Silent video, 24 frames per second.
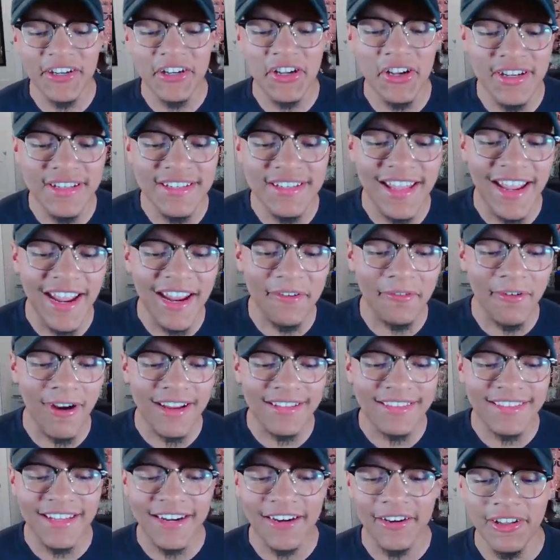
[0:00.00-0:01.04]
good gain
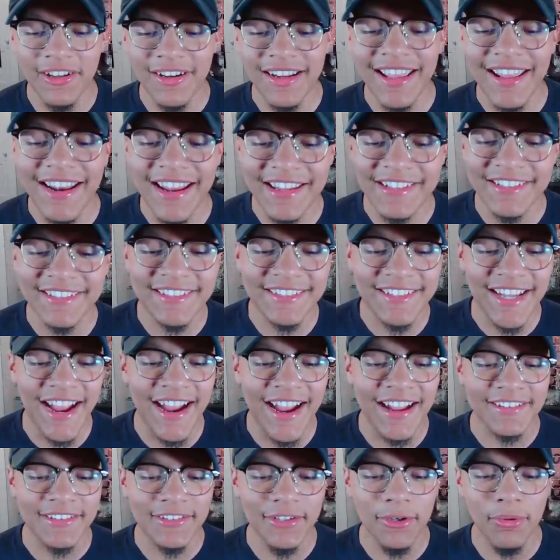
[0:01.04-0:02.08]
right there. Look at his
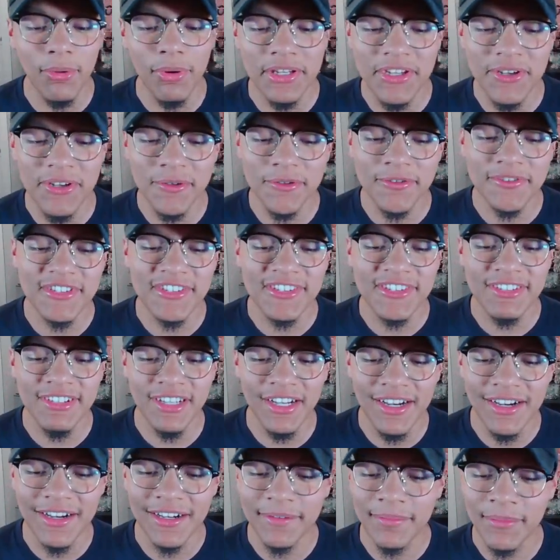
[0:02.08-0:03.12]
stats. Tua, you
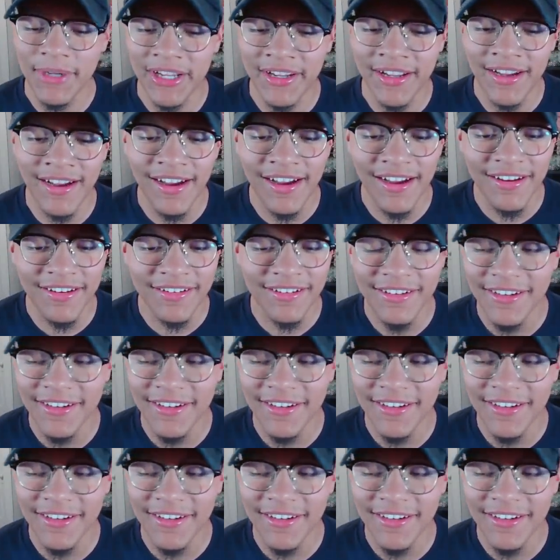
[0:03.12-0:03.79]
suck, my guy.